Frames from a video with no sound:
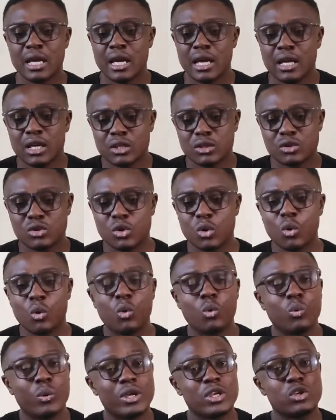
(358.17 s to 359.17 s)
So
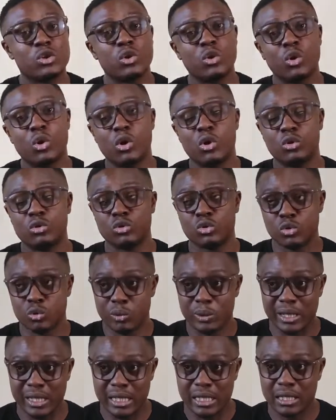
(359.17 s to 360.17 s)
when you're
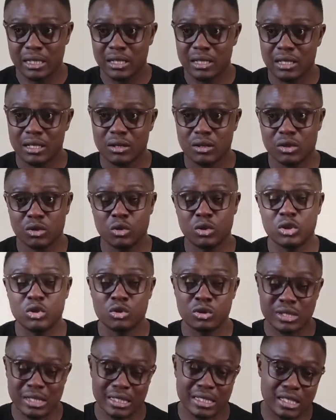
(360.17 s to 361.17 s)

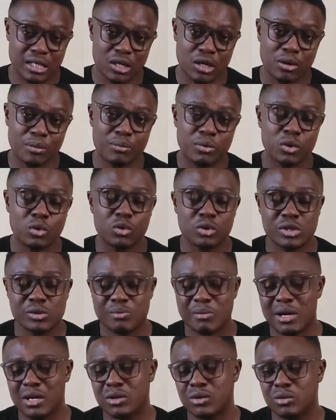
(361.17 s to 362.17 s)
setting up your
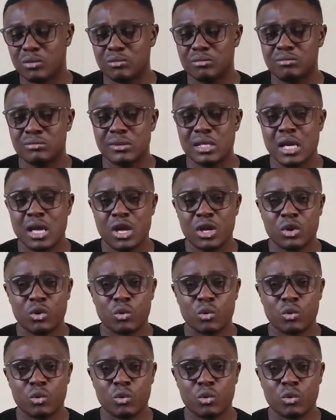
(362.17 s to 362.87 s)
smart home, you